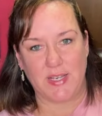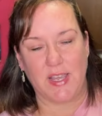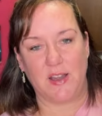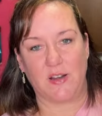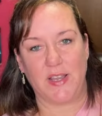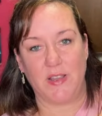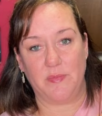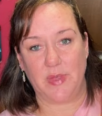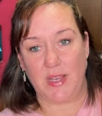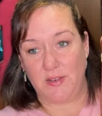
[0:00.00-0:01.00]
to carry
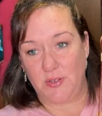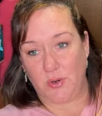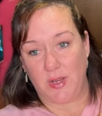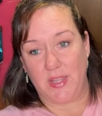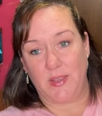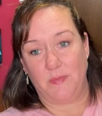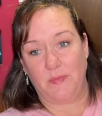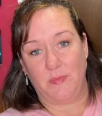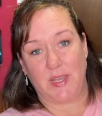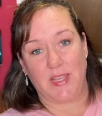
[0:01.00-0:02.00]
them and enjoy
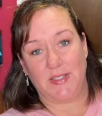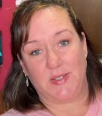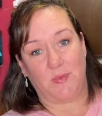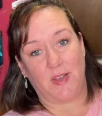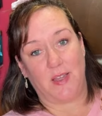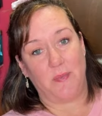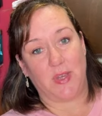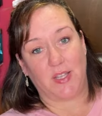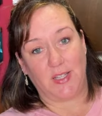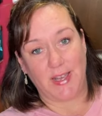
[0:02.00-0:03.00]
them because, well, I'm a
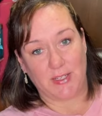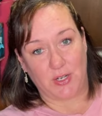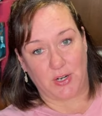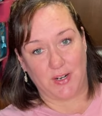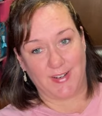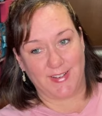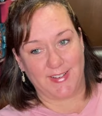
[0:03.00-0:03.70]
collector.